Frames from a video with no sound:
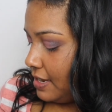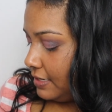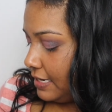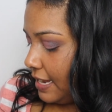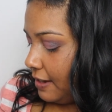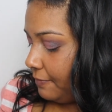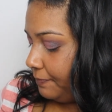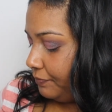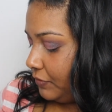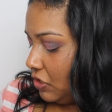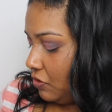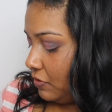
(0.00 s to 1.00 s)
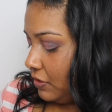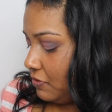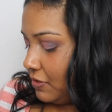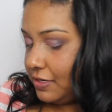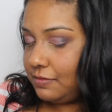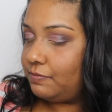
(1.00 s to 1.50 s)
Now you
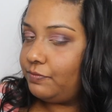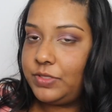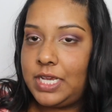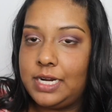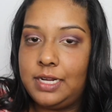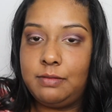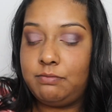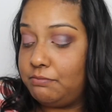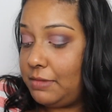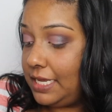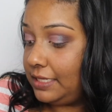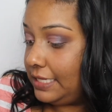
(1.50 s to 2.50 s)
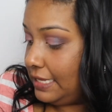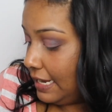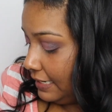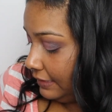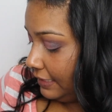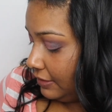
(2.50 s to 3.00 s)
can kind of make the
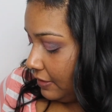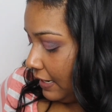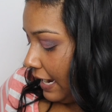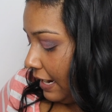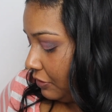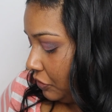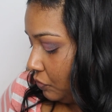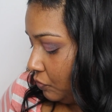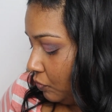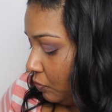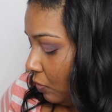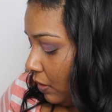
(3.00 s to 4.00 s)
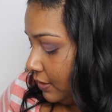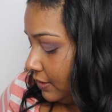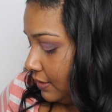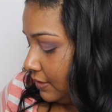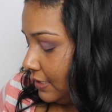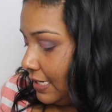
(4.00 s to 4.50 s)
eyeliner how you want,
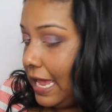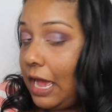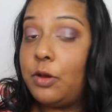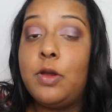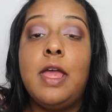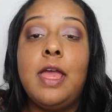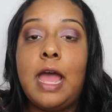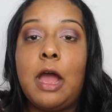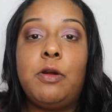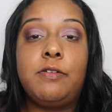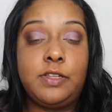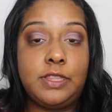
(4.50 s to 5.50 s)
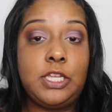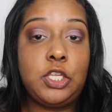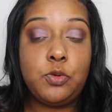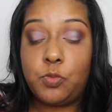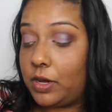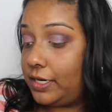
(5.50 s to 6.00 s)
however thick
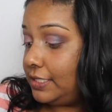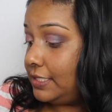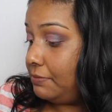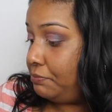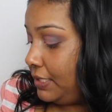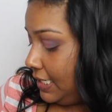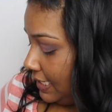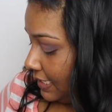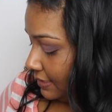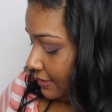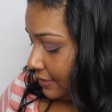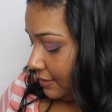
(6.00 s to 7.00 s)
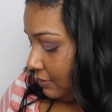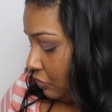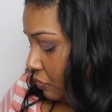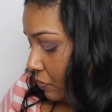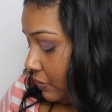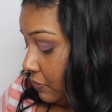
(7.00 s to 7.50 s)
you want it to be.
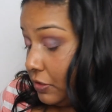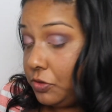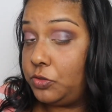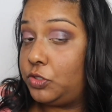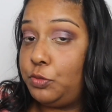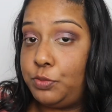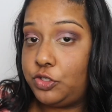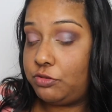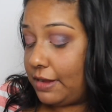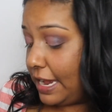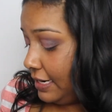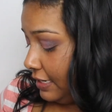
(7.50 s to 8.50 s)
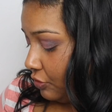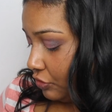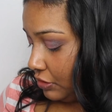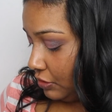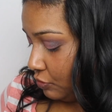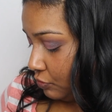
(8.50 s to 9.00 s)
You can go super dramatic, or you
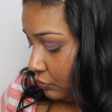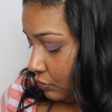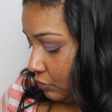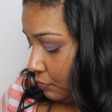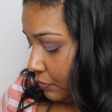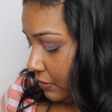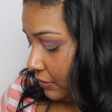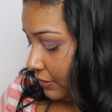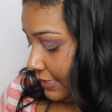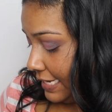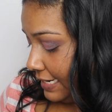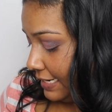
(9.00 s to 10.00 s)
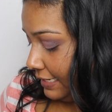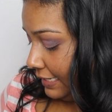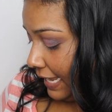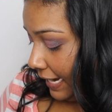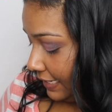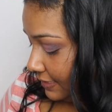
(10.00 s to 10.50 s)
can go super thin and
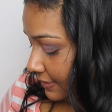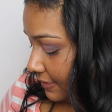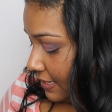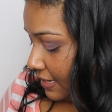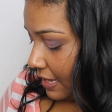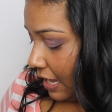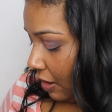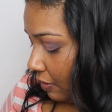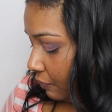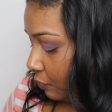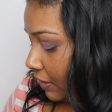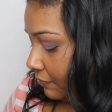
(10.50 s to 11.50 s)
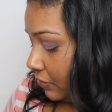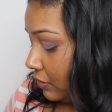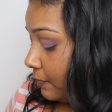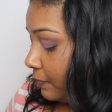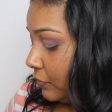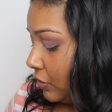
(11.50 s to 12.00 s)
light. However, whatever
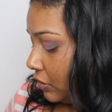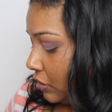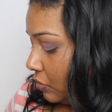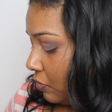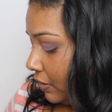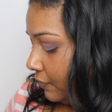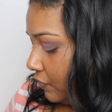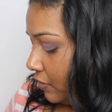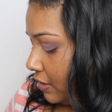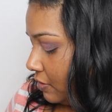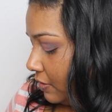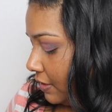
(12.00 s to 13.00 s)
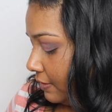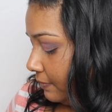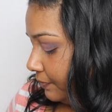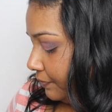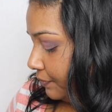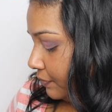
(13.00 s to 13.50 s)
look you're going for, you can
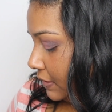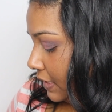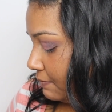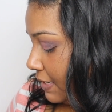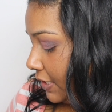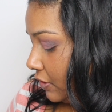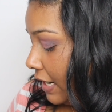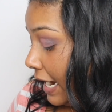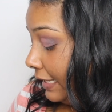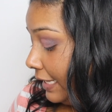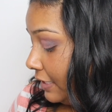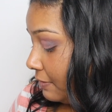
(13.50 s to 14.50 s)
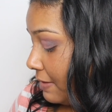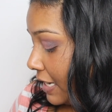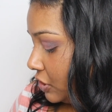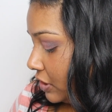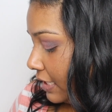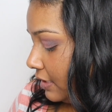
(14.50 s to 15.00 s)
make your eyeliner
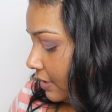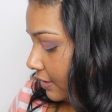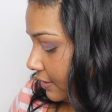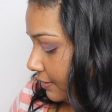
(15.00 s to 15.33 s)
match that look.